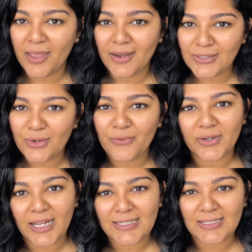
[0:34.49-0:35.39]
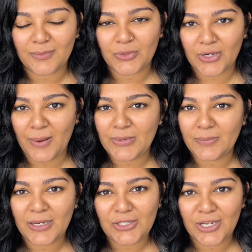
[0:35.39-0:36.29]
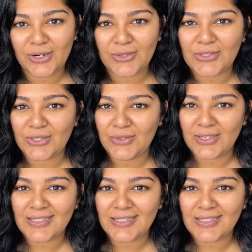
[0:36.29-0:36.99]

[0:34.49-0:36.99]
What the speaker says: and don't forget to subscribe to my channel so you can